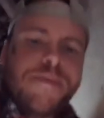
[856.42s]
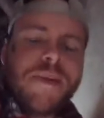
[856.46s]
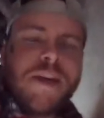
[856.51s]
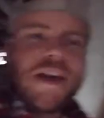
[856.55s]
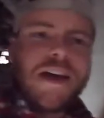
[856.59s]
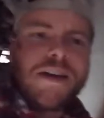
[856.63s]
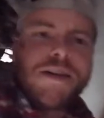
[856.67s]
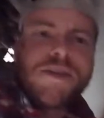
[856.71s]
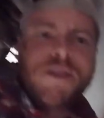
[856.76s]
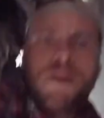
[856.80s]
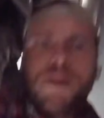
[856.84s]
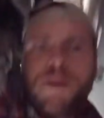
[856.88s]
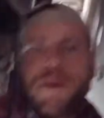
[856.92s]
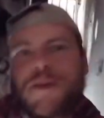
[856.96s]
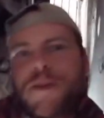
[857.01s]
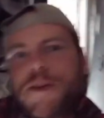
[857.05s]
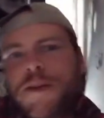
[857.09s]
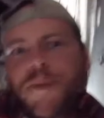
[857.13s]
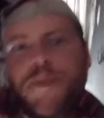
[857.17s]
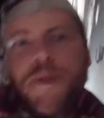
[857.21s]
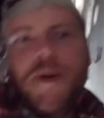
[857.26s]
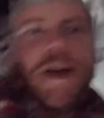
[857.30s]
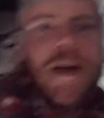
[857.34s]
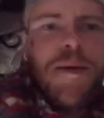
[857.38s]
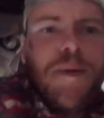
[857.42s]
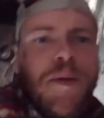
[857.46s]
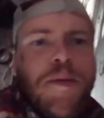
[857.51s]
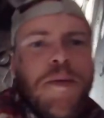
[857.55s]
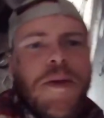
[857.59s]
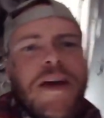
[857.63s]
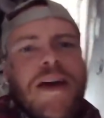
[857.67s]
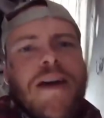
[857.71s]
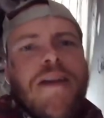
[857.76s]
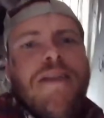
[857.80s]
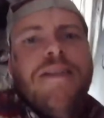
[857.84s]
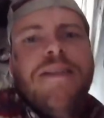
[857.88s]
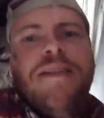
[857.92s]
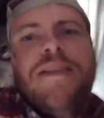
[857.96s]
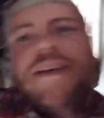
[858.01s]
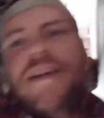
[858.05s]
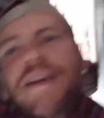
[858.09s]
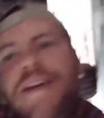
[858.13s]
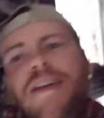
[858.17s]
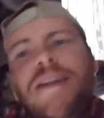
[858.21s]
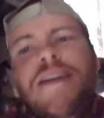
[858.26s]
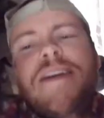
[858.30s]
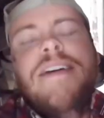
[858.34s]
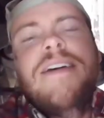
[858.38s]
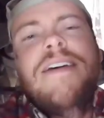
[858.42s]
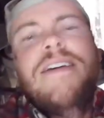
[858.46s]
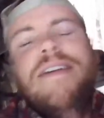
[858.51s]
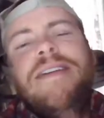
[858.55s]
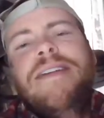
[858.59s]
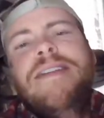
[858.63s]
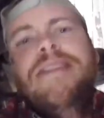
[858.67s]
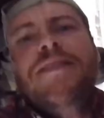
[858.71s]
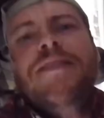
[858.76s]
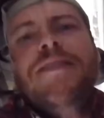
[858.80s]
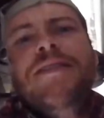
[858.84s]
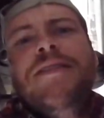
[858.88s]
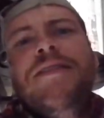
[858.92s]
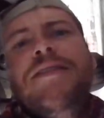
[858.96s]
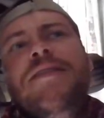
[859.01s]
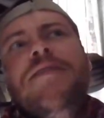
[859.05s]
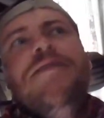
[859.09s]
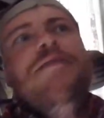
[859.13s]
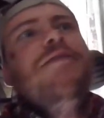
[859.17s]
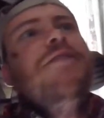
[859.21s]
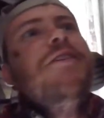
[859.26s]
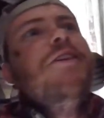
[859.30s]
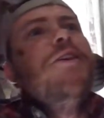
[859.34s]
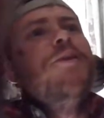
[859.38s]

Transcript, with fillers: yeah, so they're, they're probably bad. And, uh, you